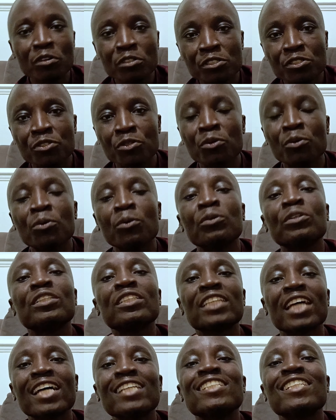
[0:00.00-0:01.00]
also
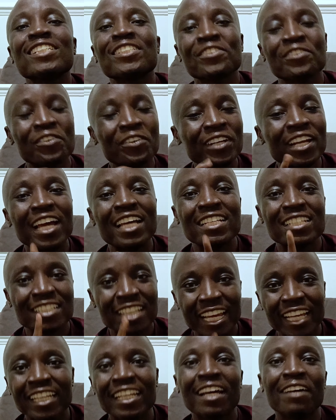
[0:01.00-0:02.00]
touches on
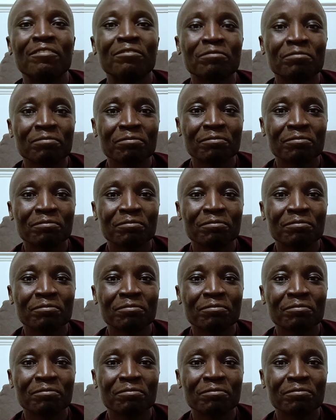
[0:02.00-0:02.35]
asylum.